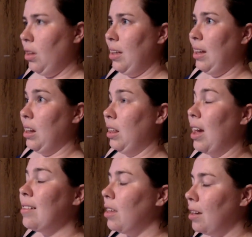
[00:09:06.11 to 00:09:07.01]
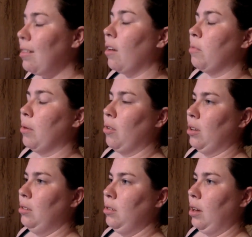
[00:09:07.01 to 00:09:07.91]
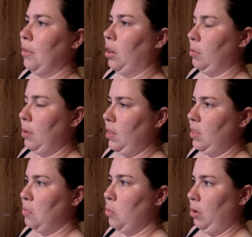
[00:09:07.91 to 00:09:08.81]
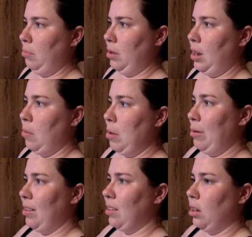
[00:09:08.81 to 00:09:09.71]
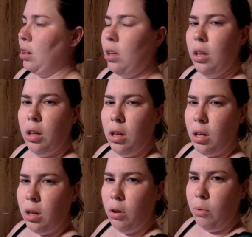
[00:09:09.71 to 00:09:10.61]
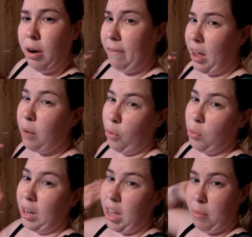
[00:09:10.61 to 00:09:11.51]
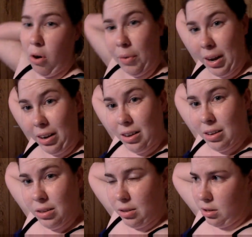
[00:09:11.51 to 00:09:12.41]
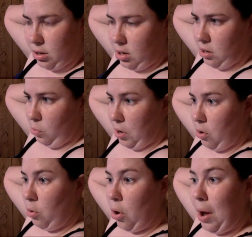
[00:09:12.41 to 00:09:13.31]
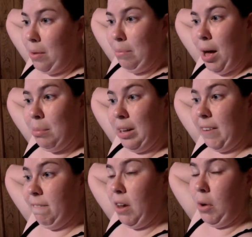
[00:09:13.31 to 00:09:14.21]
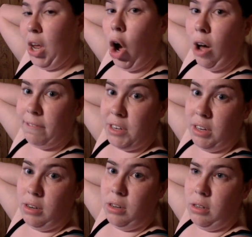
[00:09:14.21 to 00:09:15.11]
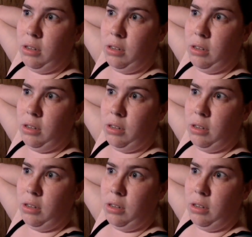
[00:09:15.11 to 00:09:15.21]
And yes, he is housebroken. I've already explained that this morning, but now my brain's like, what if I am ruining him already? We don't go out in public very often,